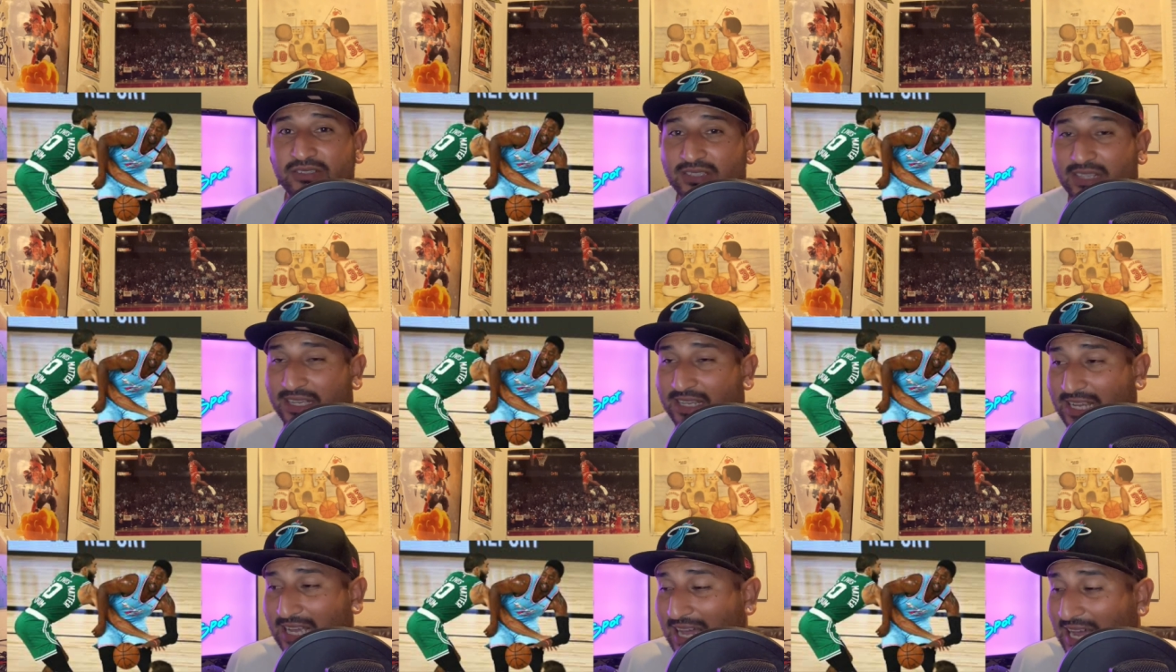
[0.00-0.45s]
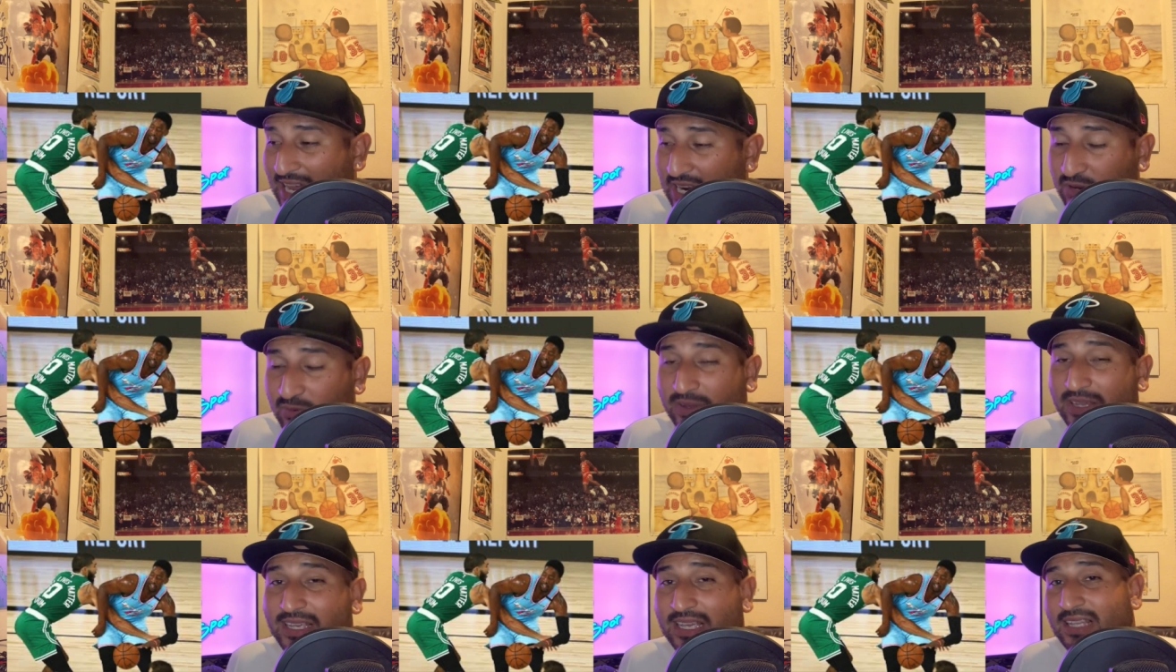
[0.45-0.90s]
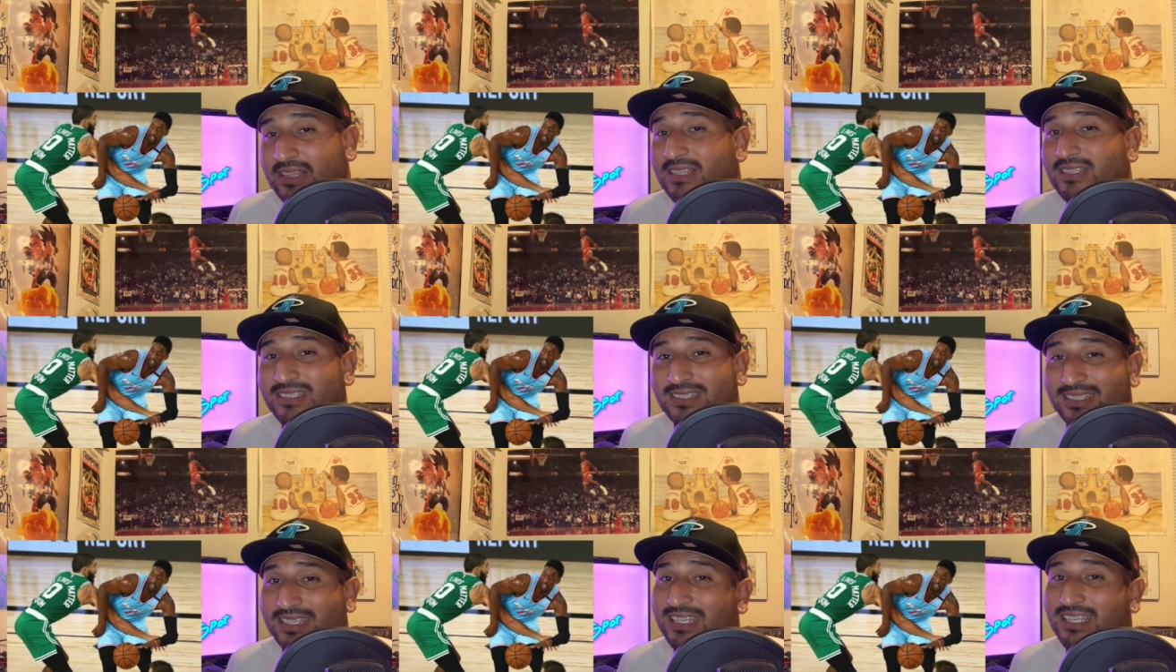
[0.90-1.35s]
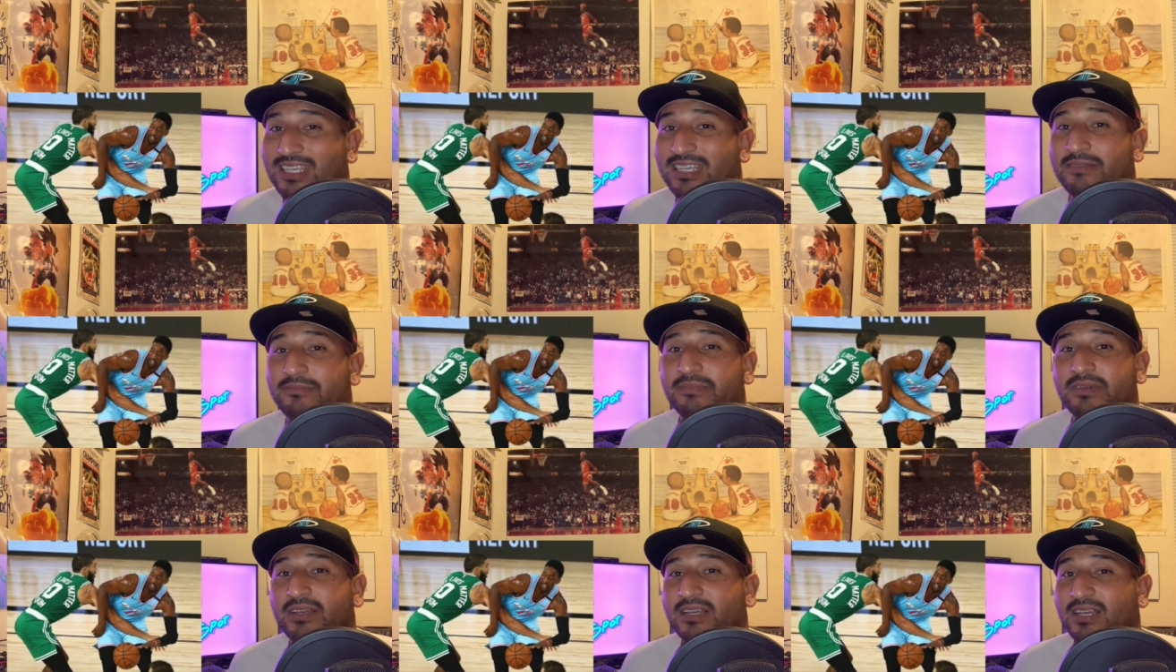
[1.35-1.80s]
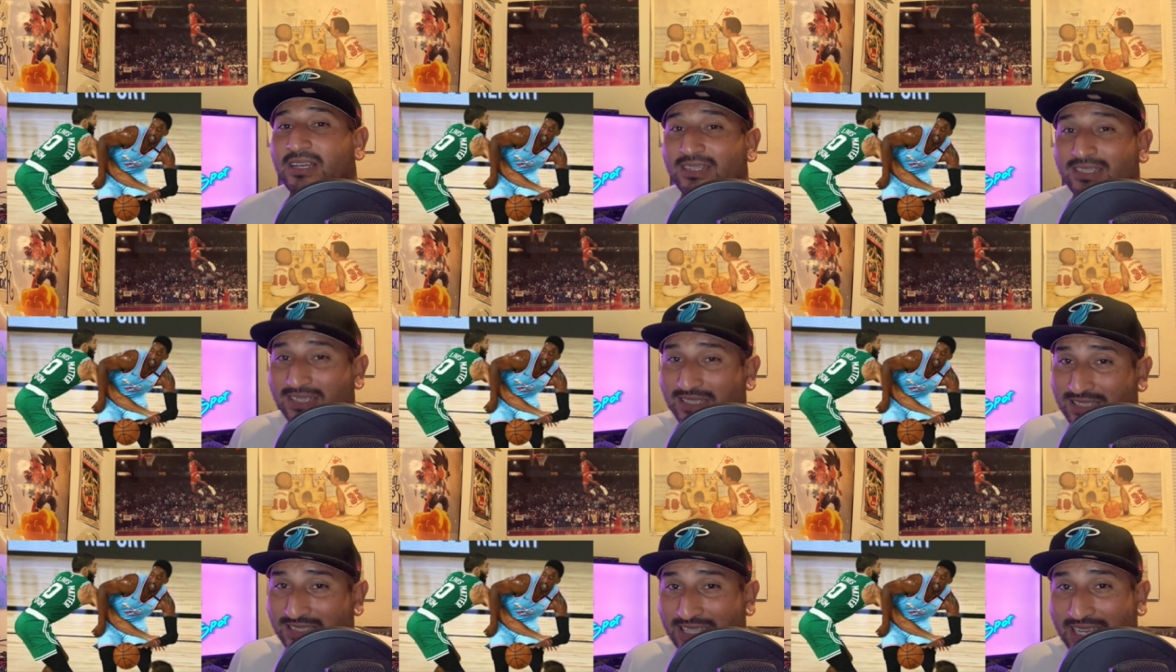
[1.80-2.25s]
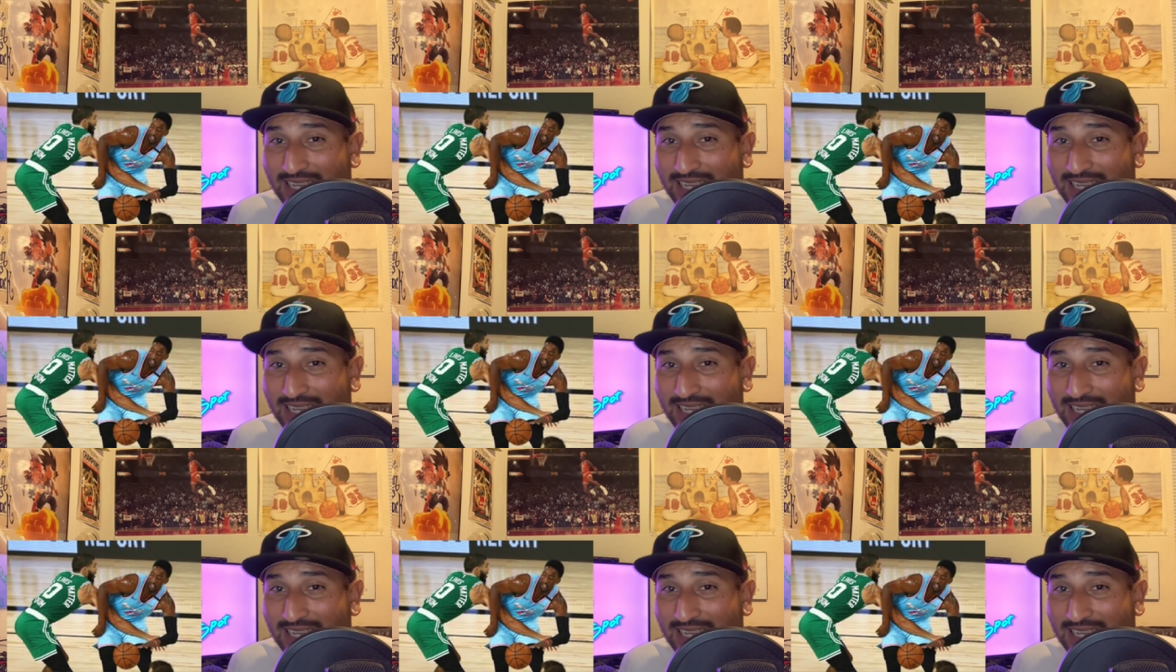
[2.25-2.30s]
Like, how do we get this team to stay